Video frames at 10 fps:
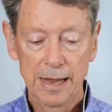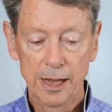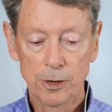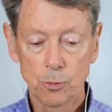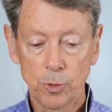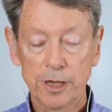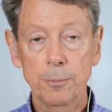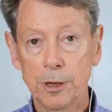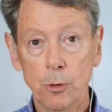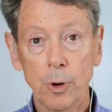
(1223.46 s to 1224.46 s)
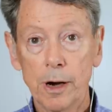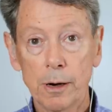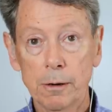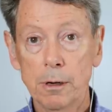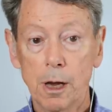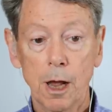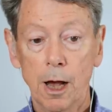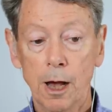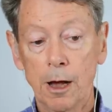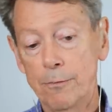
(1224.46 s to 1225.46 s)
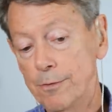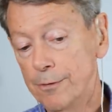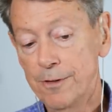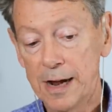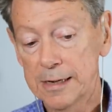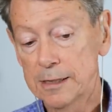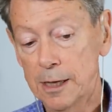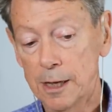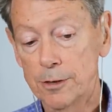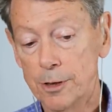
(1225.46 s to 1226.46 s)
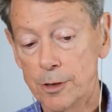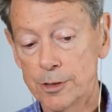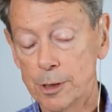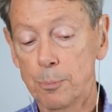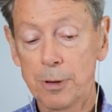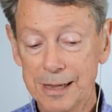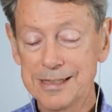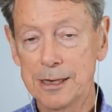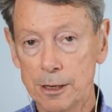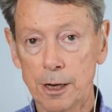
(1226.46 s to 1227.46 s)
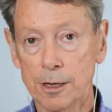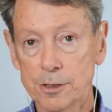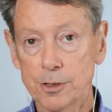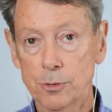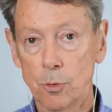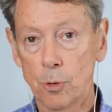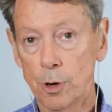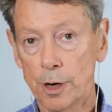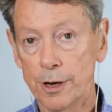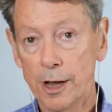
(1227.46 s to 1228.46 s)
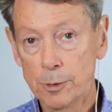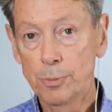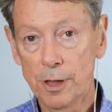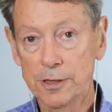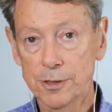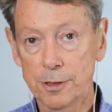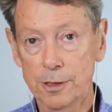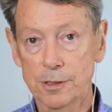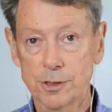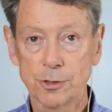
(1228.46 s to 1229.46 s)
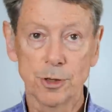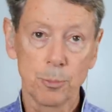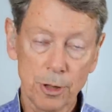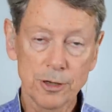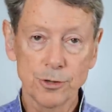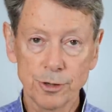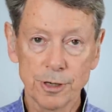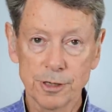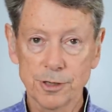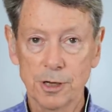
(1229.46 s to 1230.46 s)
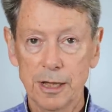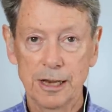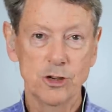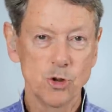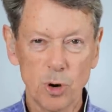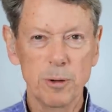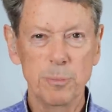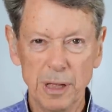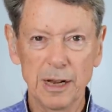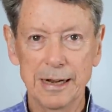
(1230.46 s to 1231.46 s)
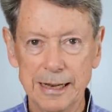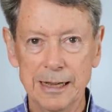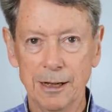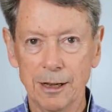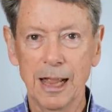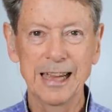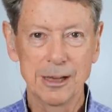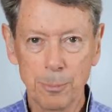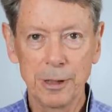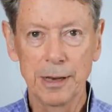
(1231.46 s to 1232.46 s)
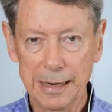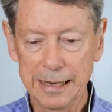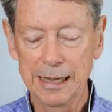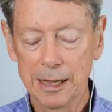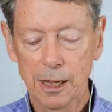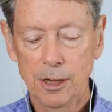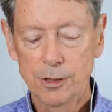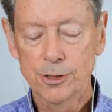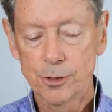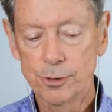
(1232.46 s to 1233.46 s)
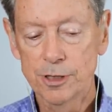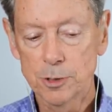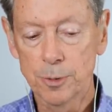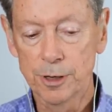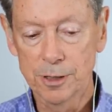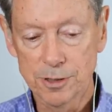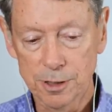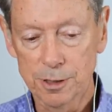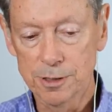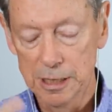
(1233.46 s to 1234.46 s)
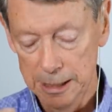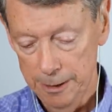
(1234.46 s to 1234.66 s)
and we can be aware of the fact that there's a pleasantness or an unpleasantness. There's a pleasureness, an enjoyability, a likability to certain experiences,